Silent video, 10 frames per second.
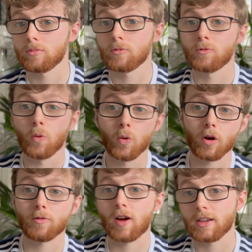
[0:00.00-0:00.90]
4
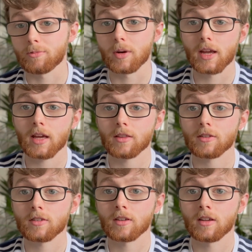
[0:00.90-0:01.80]
or 5
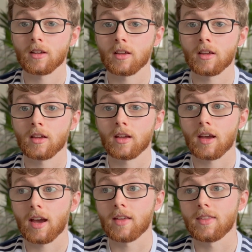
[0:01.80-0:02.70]
breaths,
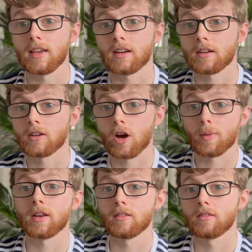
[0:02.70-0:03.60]
and then come
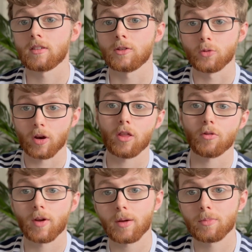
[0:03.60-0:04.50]
in and do another
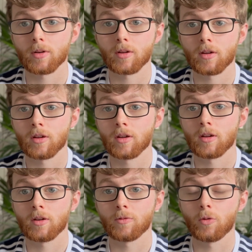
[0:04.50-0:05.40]
rep.
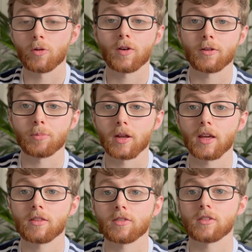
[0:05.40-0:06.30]
4 or 5
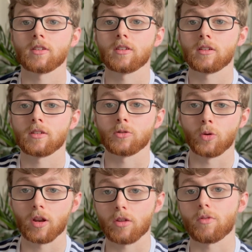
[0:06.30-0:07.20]
breaths, do
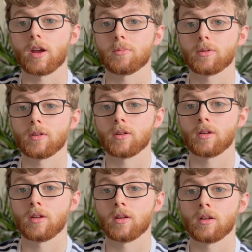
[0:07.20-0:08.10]
another rep.
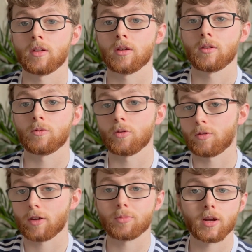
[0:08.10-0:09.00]
4 or
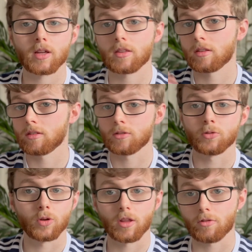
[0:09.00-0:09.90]
5 breaths,
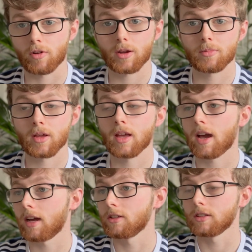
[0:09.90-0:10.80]
do another rep.
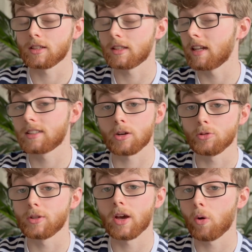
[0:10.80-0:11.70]
And until
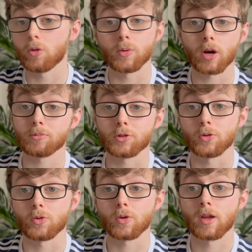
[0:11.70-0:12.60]
you get all the way up
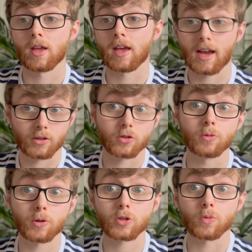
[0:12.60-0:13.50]
to, in
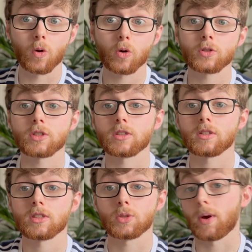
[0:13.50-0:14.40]
super squats,
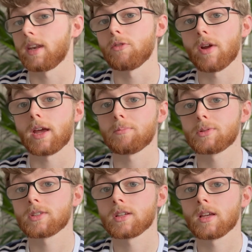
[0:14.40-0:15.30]
20
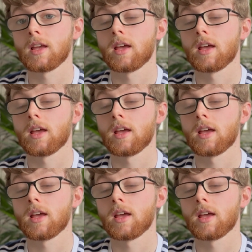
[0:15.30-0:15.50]
reps.